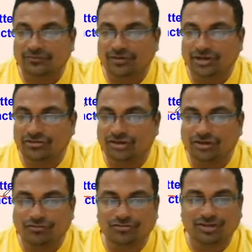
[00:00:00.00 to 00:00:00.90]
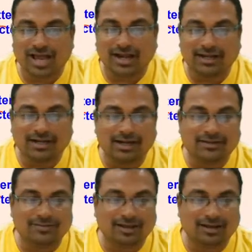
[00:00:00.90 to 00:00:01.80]
we receive
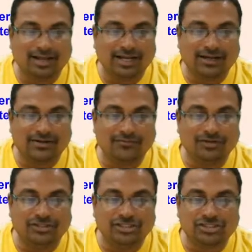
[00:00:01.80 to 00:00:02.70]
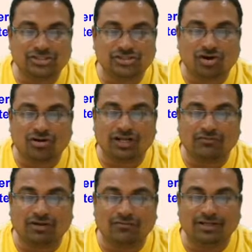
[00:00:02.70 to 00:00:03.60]
scattered sunlight which is
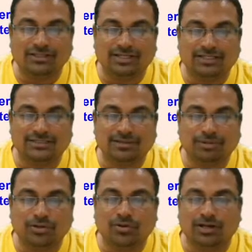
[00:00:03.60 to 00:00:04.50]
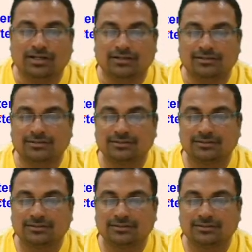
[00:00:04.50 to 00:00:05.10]
shorter wavelength, that is the blue color.